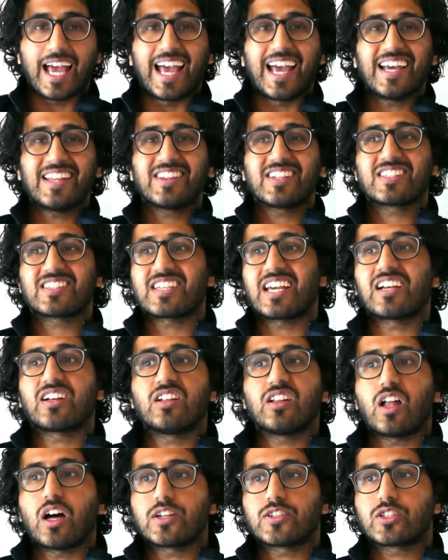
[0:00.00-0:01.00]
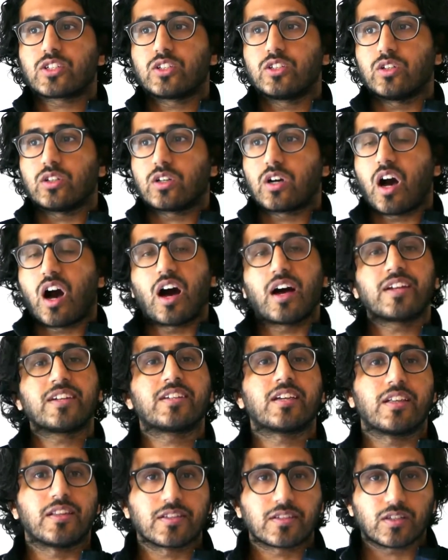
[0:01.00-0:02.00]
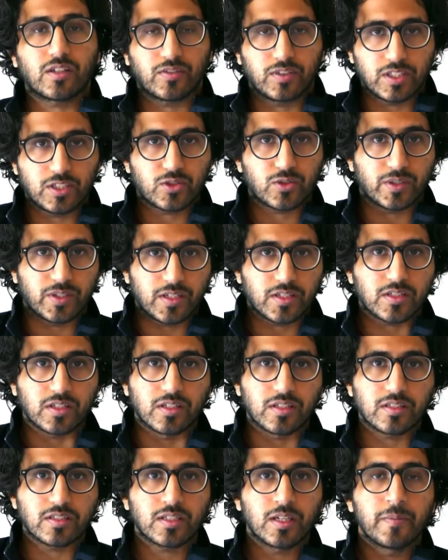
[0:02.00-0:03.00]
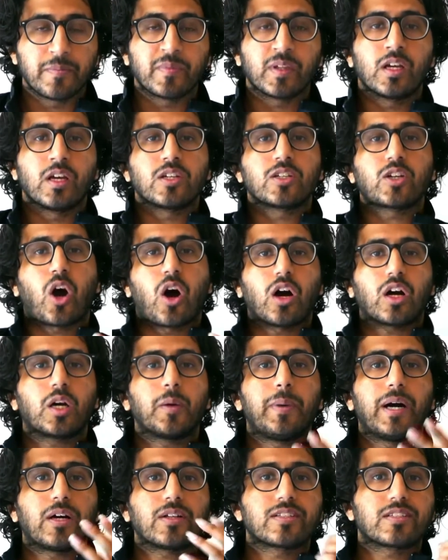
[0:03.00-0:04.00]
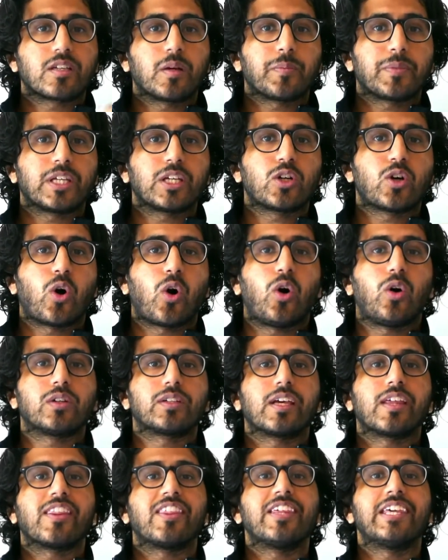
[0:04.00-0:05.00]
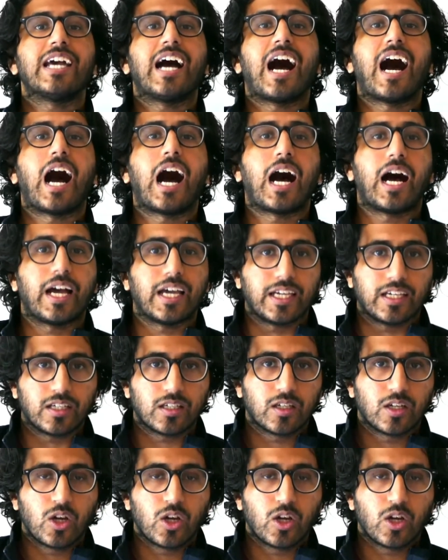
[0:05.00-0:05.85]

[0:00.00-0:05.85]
and the psychological contents of these traditions talk about something called the I,